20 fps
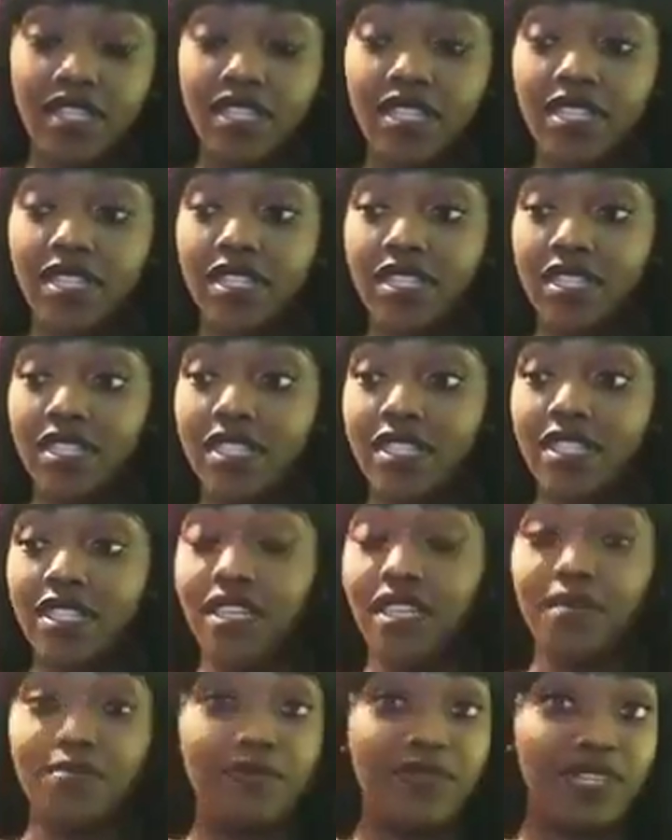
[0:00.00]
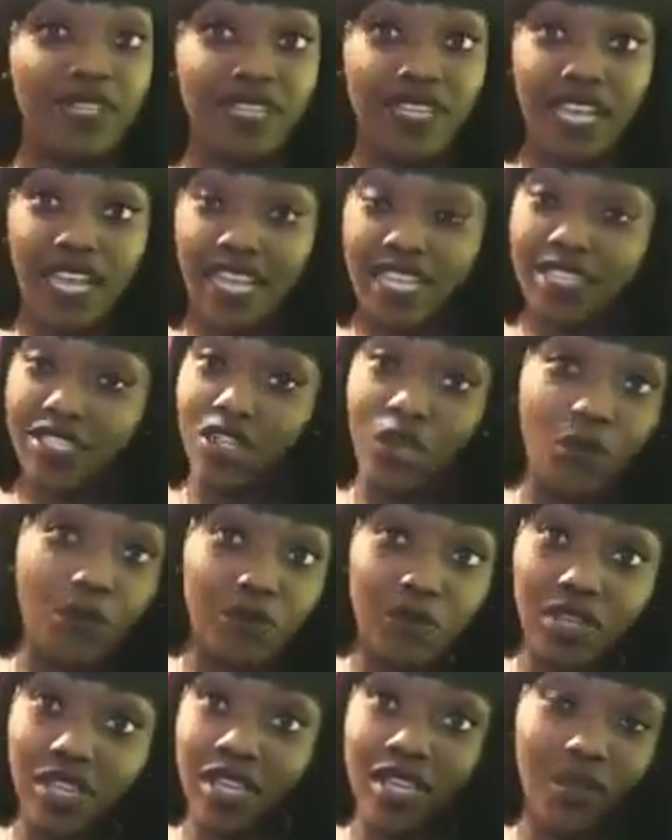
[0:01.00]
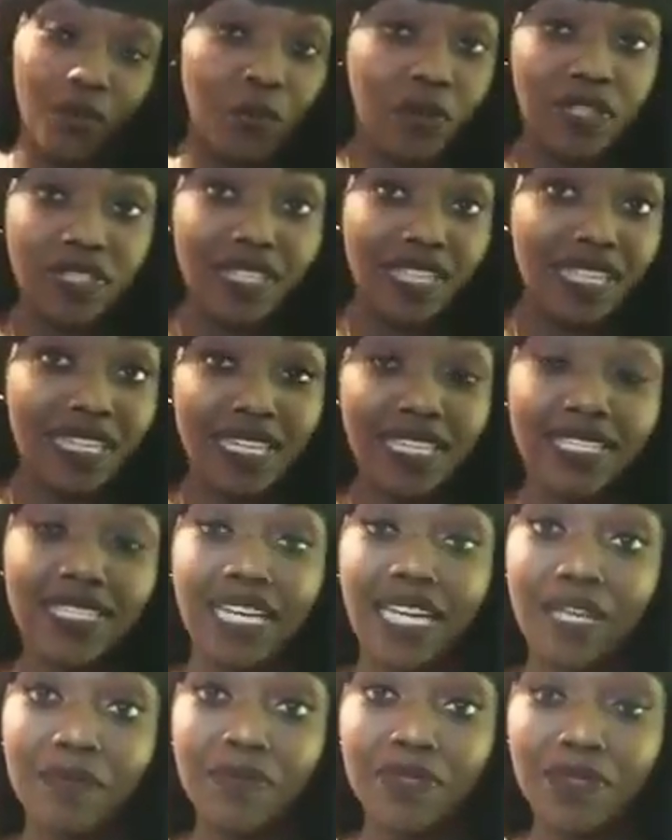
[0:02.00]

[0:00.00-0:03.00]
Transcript: And I pray I don't get one anytime